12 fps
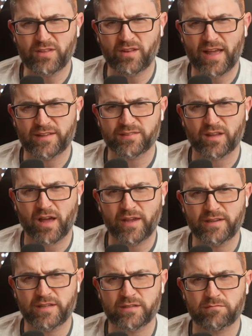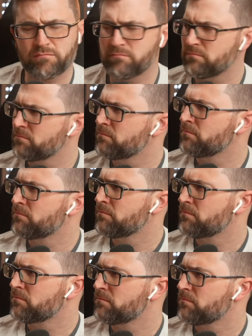the last line? Did
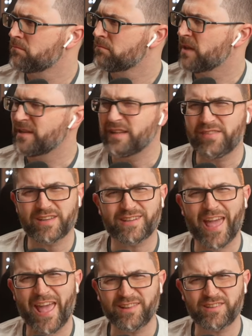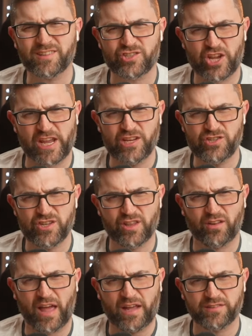the tense change in
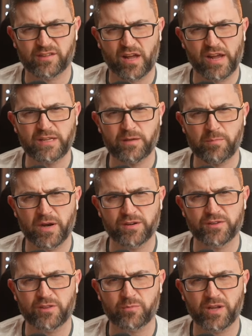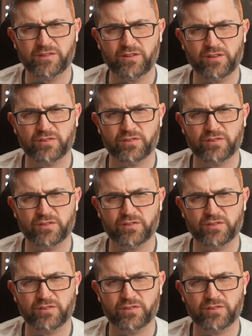the last line compared to the rest of the